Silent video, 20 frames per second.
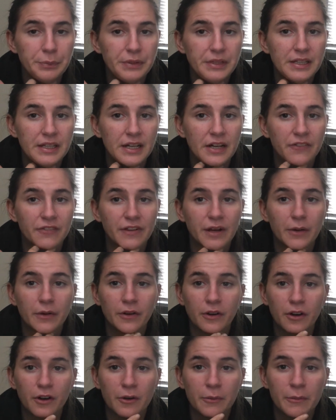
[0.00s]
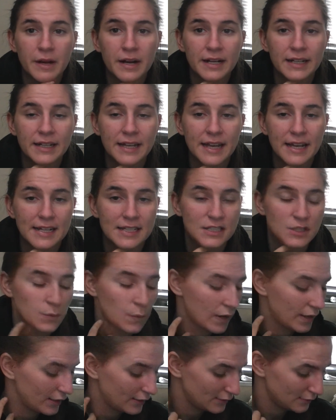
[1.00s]
be a flower girl at my aunt's
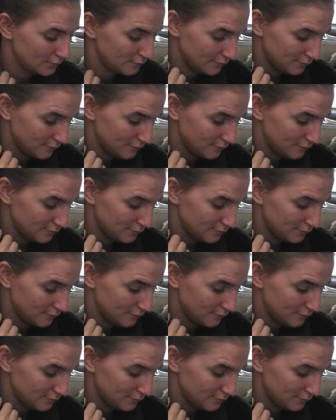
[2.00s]
wedding.